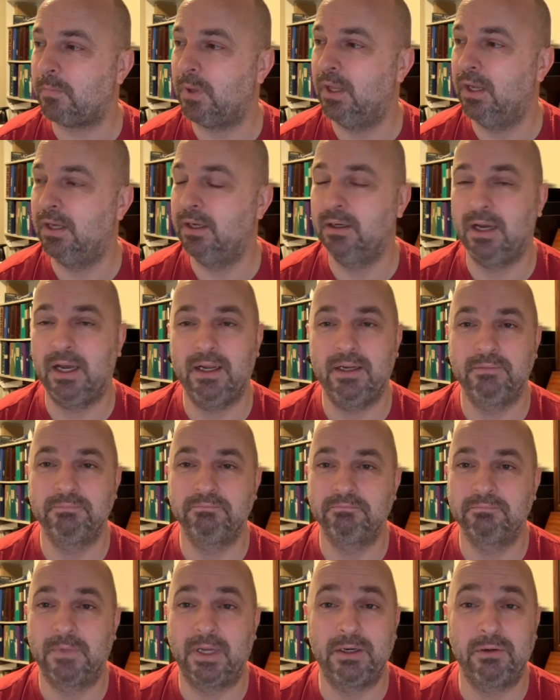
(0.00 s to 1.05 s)
uh,
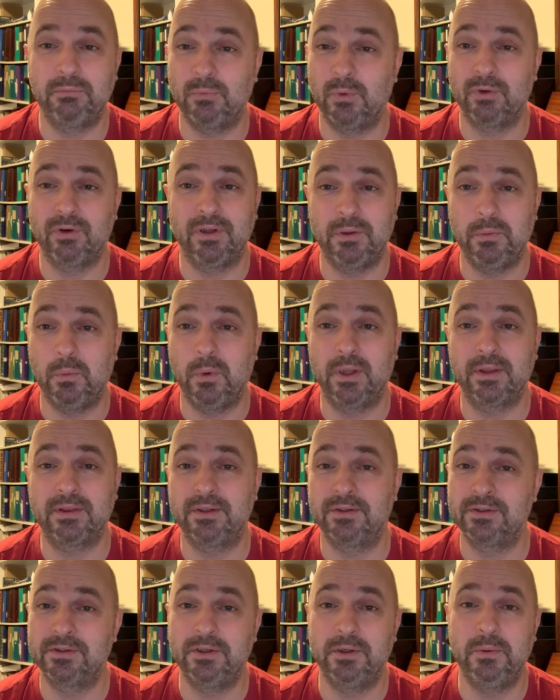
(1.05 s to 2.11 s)
I don't really want the
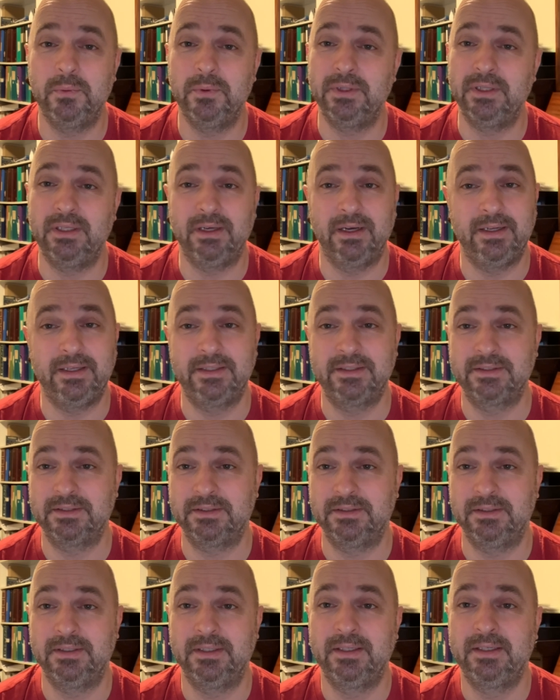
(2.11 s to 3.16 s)
snow and the ice
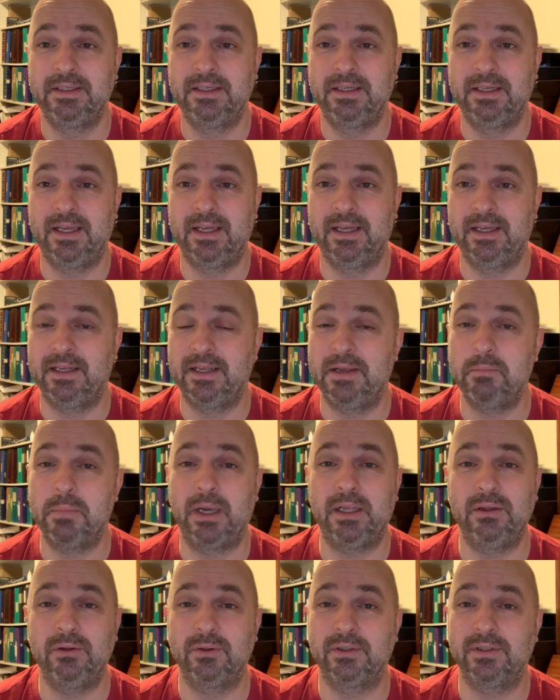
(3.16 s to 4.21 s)
and uh, it
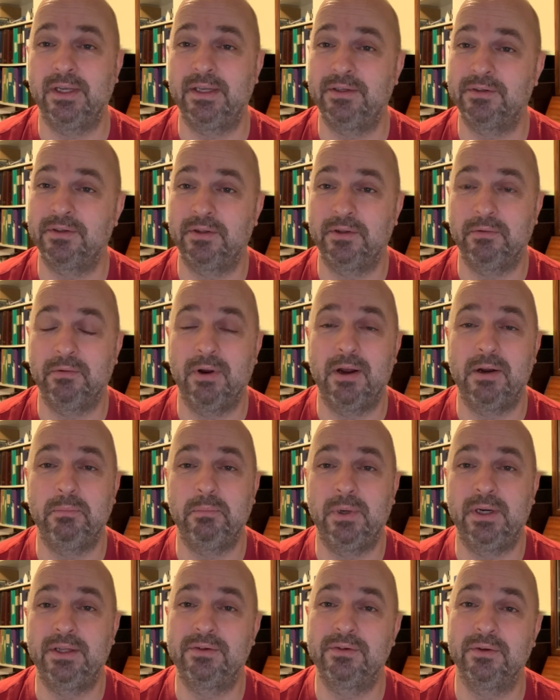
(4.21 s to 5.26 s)
might look nice on the ground
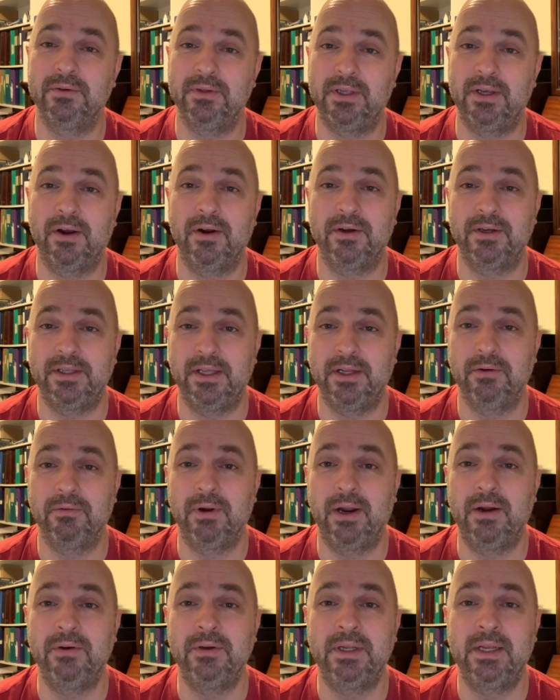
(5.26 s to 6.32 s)
but it's certainly hard to get
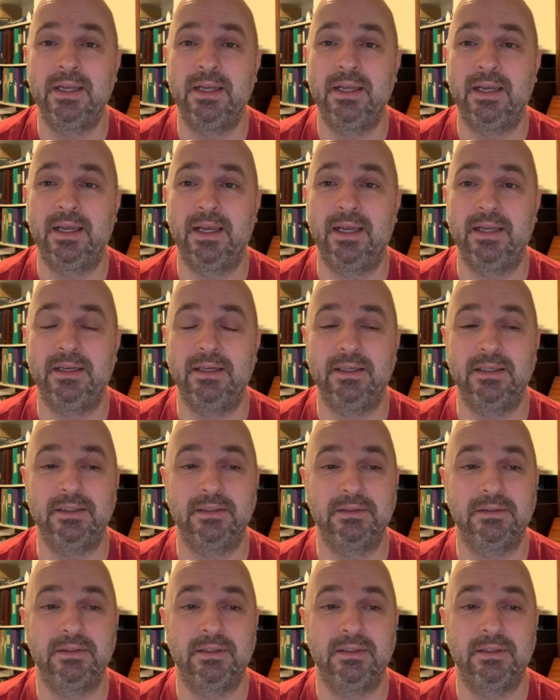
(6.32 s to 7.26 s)
around and uh,